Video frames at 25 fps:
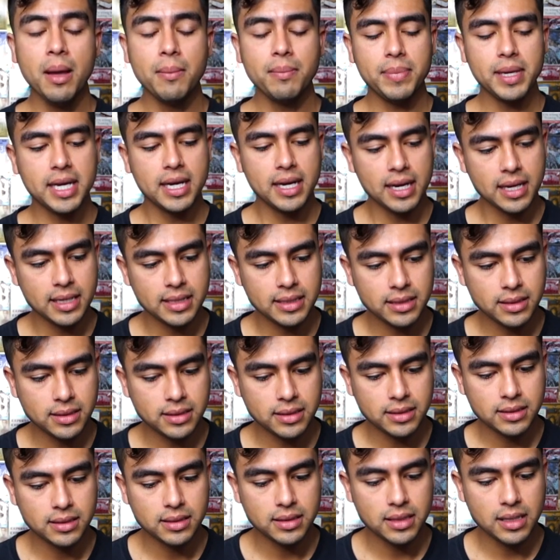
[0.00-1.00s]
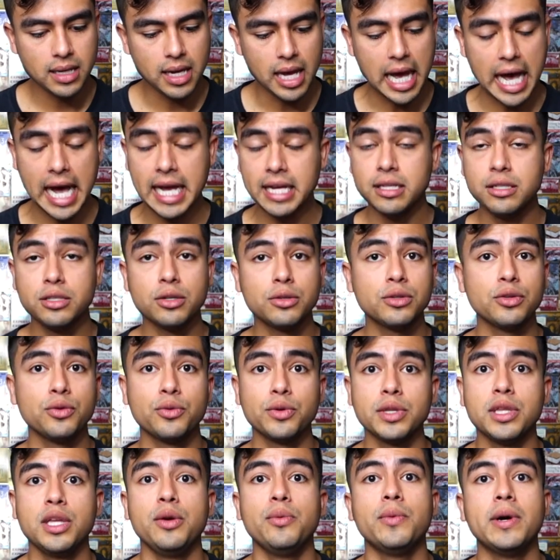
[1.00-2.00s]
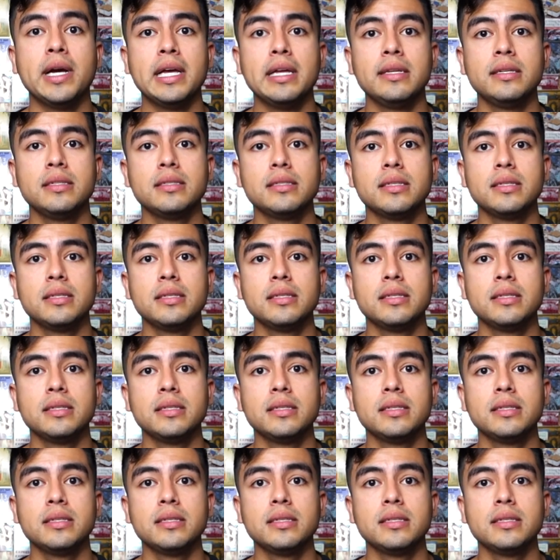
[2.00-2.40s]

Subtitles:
because I don't know where they went.